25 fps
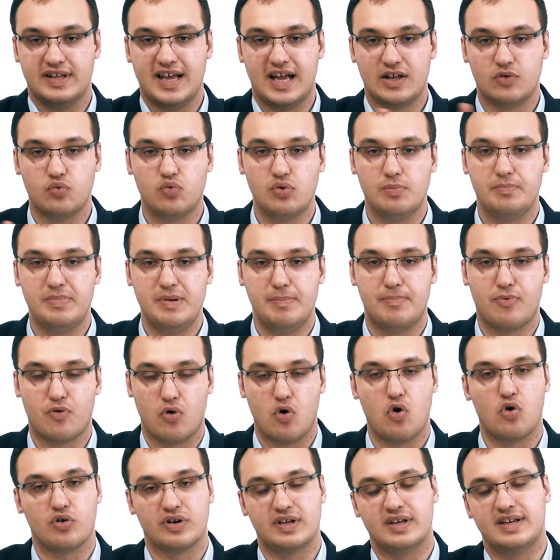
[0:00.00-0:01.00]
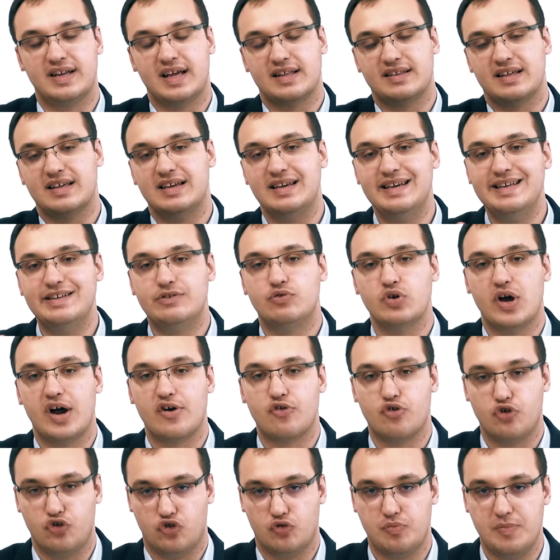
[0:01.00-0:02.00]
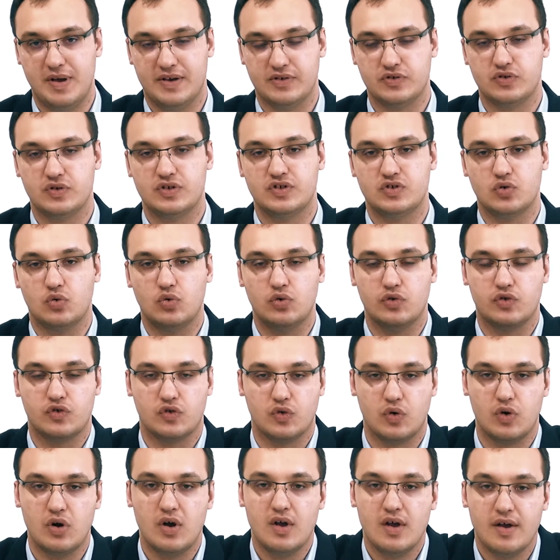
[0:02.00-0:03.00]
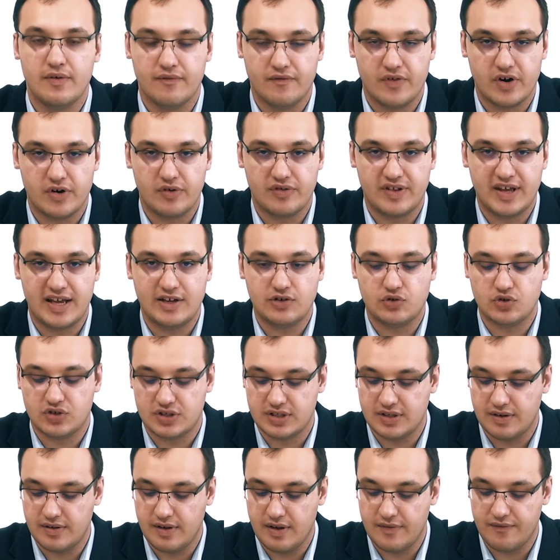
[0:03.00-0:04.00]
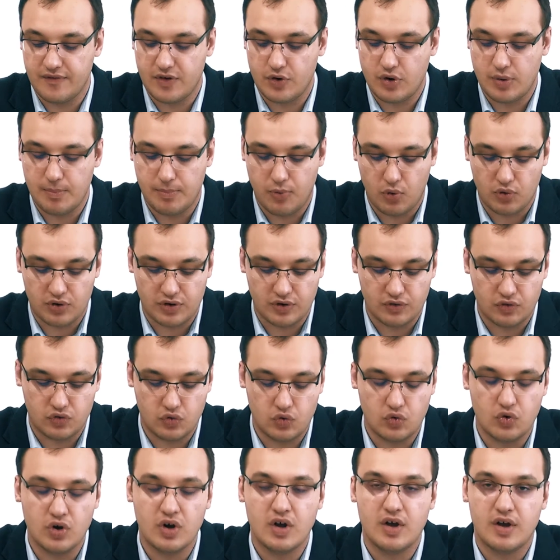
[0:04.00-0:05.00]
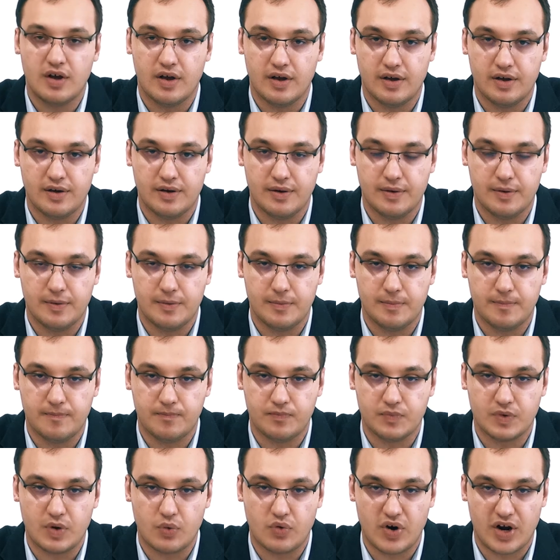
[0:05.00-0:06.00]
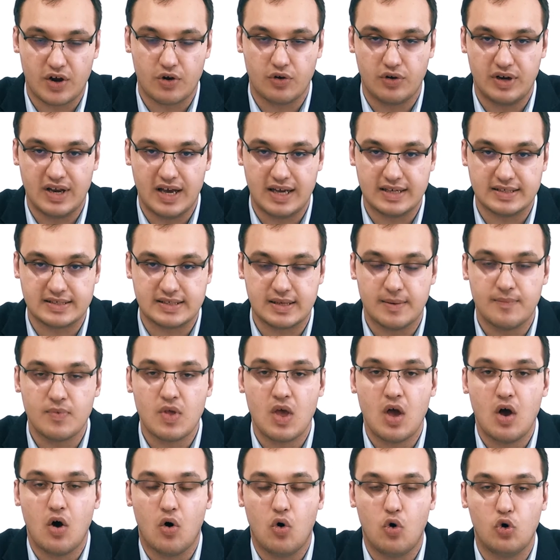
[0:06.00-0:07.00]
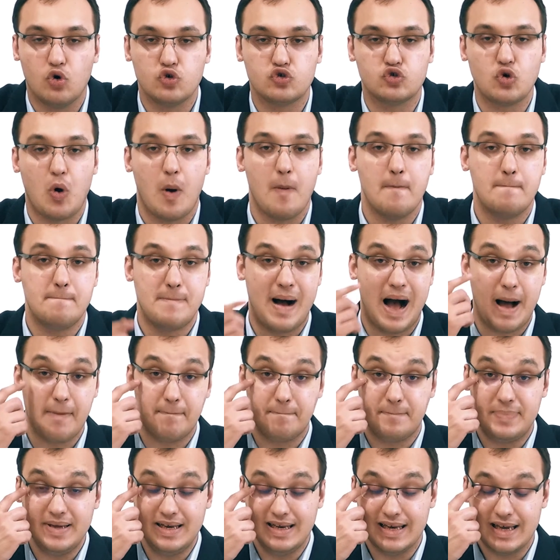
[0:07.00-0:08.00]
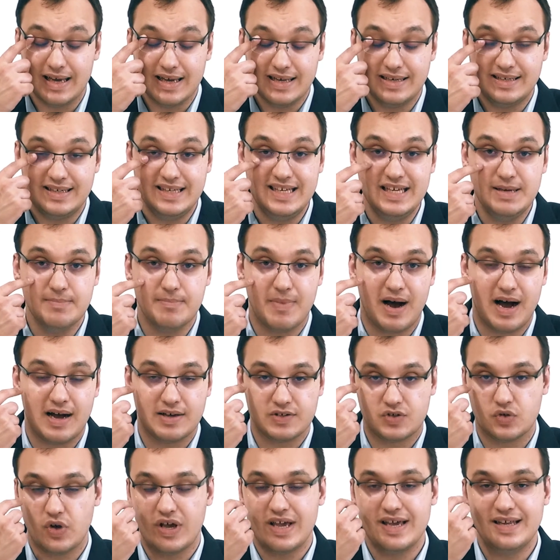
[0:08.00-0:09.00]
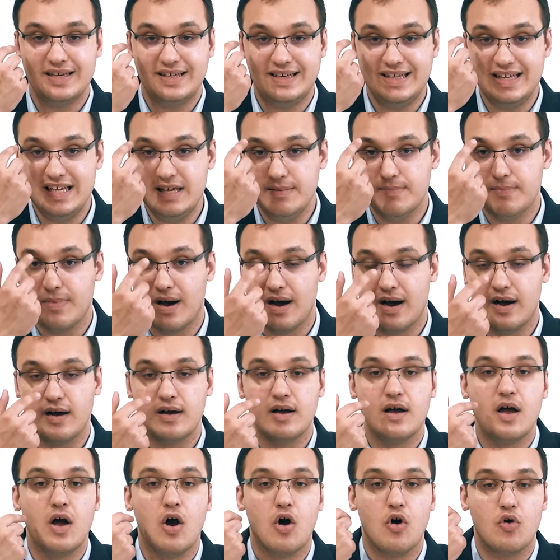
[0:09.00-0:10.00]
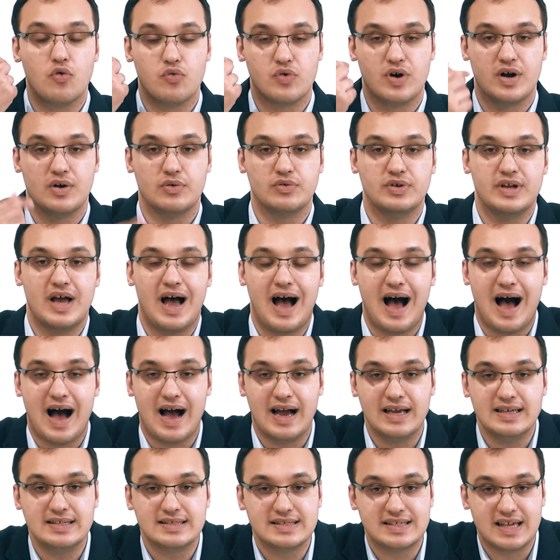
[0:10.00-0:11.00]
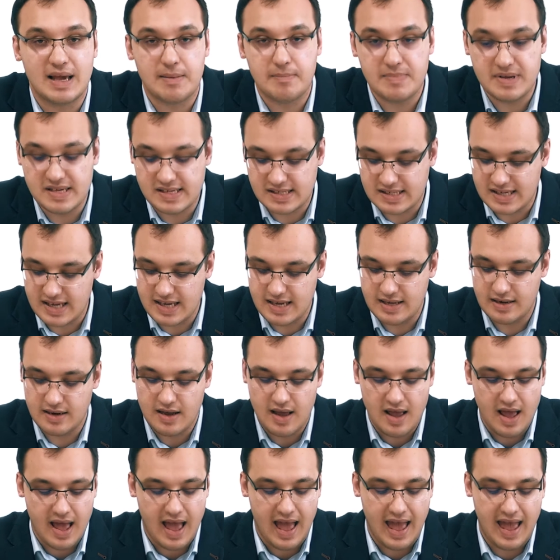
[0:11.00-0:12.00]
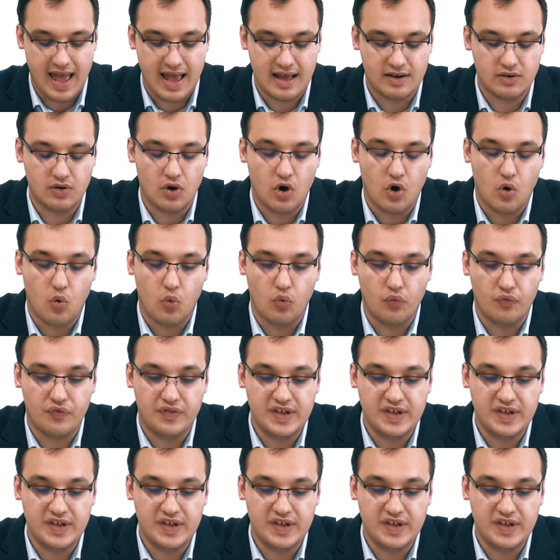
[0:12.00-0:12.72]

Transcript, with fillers: So that will be prolonged, and that can lead to arrhythmia. So it's also very dangerous and, and very important to um, recognize. Also, papilledema, so edema around the eyes can be seen, and